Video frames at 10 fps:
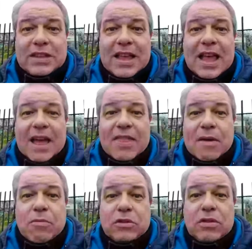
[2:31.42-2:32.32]
And they will
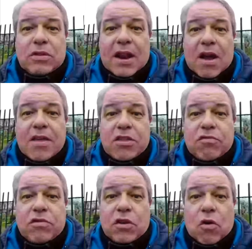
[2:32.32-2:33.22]
do that either through
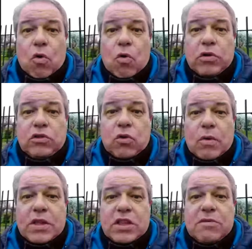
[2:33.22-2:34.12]
the courts, or, which
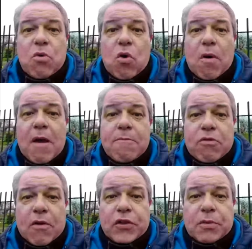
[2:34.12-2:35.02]
is more
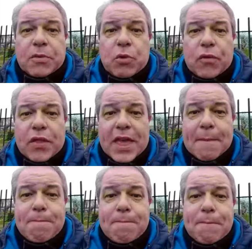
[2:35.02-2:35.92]
profitable for
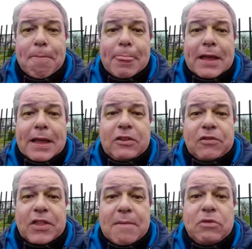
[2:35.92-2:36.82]
them, is for
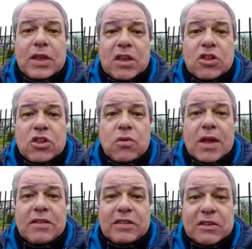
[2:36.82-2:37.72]
them to issue
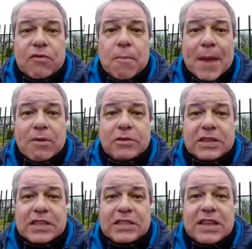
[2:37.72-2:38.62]
civil
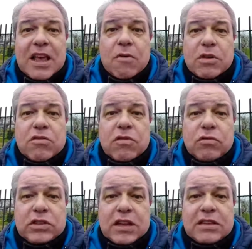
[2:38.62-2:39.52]
penalties, which are an
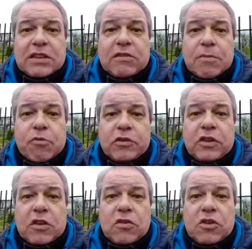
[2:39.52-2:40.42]
alternative to
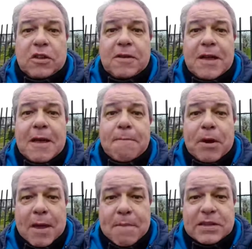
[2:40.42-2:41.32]
prosecution. But I
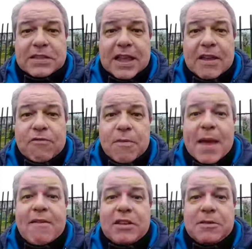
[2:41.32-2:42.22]
must say, from our
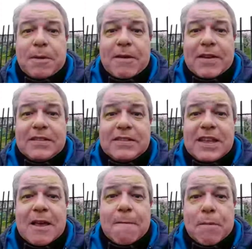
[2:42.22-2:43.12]
experience,
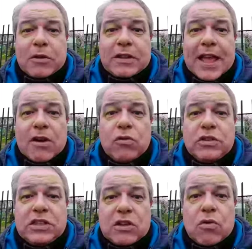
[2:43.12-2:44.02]
most landlords
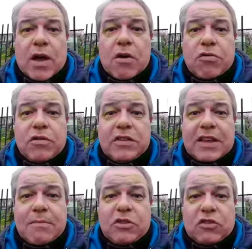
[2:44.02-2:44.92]
still go through the
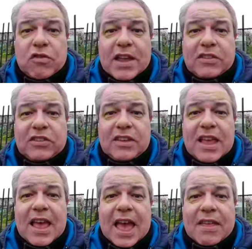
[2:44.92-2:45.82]
same stress
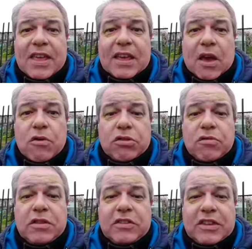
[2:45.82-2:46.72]
and they go through
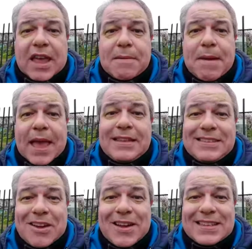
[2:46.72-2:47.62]
the same
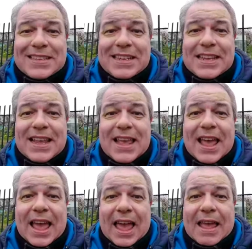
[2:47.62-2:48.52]
anxiety.
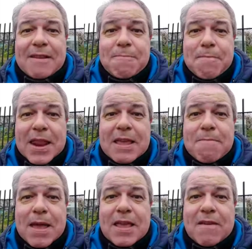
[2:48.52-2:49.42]
And
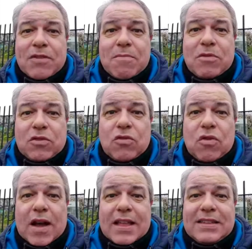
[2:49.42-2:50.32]
many of them do
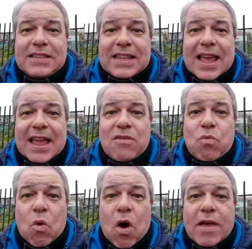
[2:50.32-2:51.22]
not understand
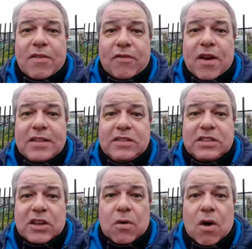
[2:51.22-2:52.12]
why the fines are
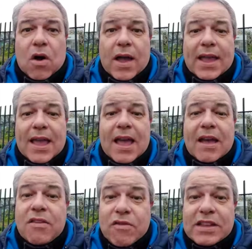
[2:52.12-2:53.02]
so high. And
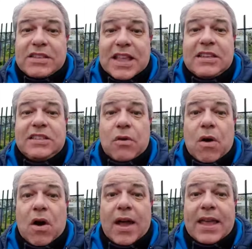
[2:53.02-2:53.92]
the reason they're so
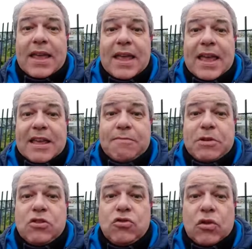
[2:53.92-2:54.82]
high is
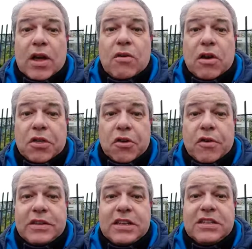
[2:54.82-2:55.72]
because your local
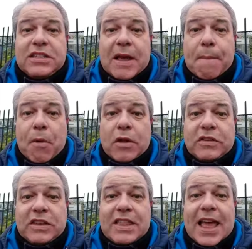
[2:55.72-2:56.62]
authority has set a
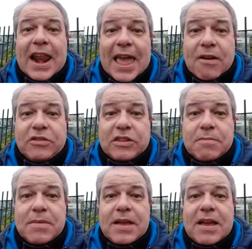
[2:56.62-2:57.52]
policy that allows them
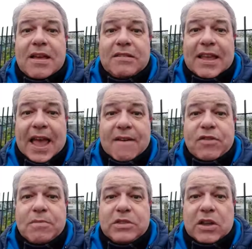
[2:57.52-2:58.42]
to have
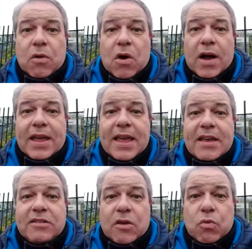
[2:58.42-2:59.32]
them so high.
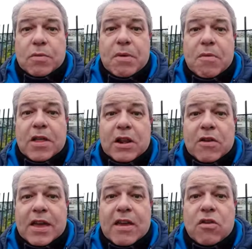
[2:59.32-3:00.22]
So it would be worth
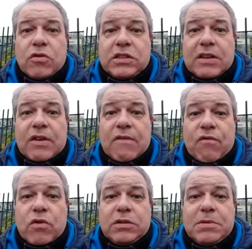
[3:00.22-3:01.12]
looking at your civil
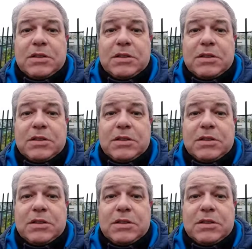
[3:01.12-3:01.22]
enforcement's